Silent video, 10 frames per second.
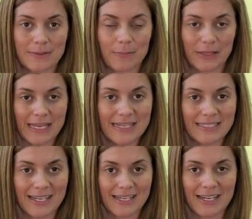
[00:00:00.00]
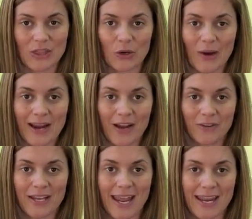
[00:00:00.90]
plant it in the
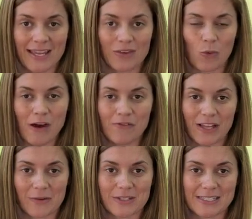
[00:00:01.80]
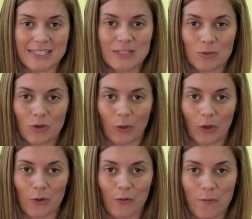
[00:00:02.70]
ground and wildflower seeds will
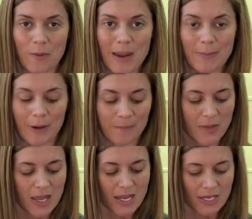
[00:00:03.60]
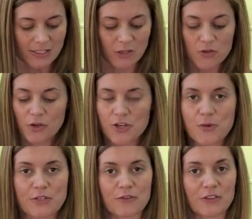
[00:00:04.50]
grow from the paper. So you can
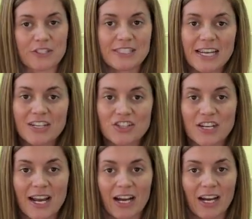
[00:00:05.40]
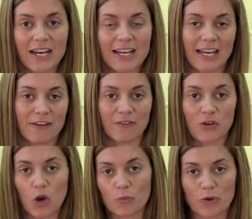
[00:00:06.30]
use it for stationery, again for
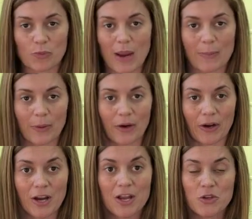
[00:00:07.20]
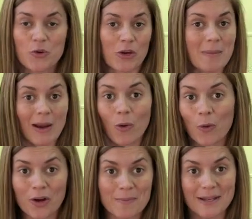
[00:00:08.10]
notebook paper, you can make
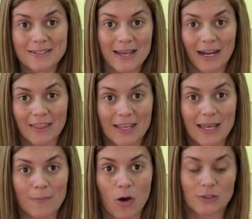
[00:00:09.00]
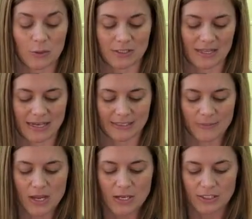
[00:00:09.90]
ornaments out of them, all sorts of things.
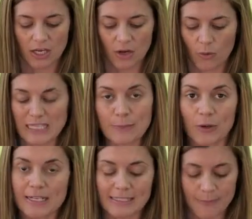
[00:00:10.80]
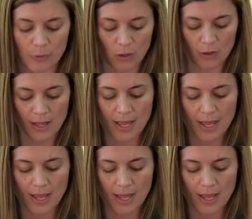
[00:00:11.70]
So it's pretty simple.